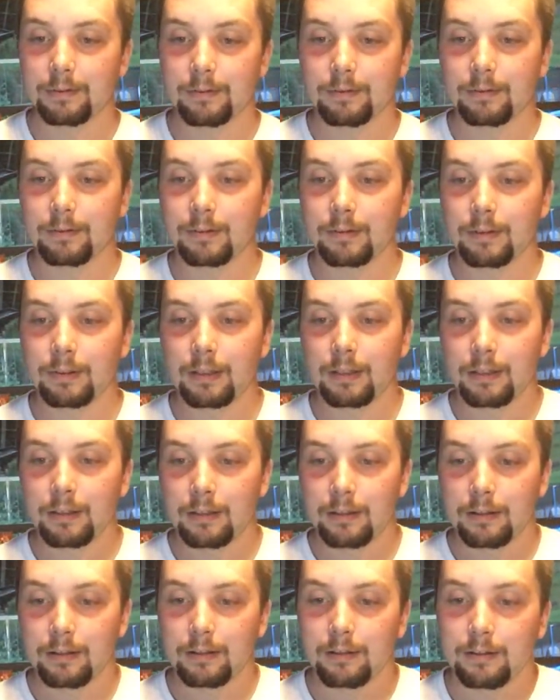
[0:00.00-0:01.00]

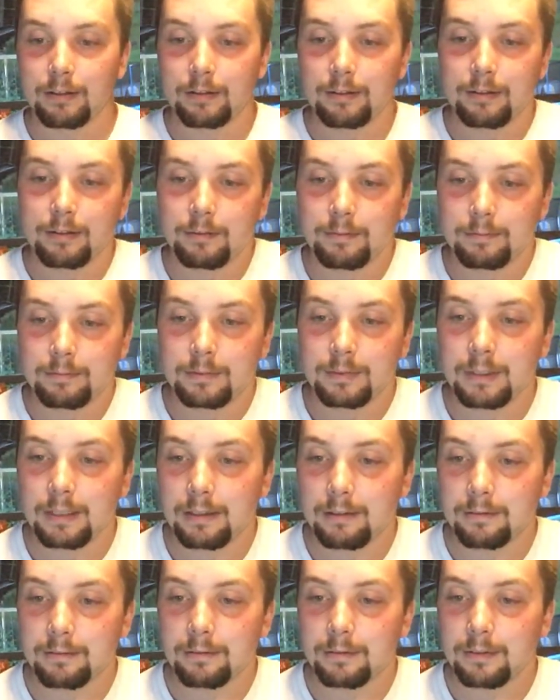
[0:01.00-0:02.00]

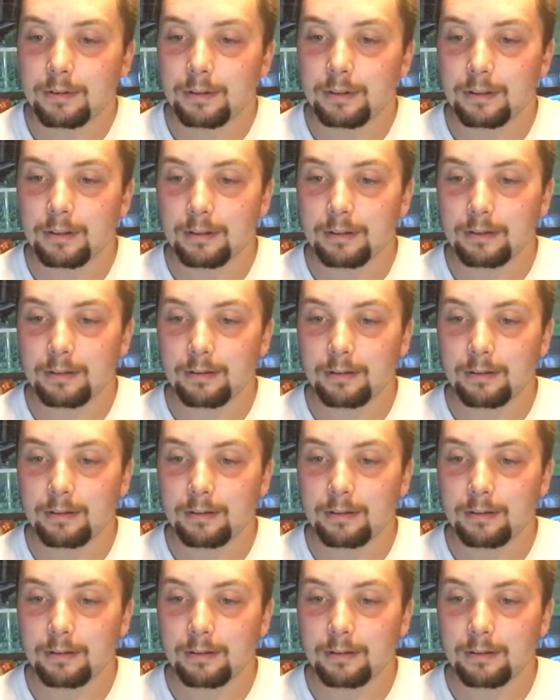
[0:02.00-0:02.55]
No one is speaking in this clip.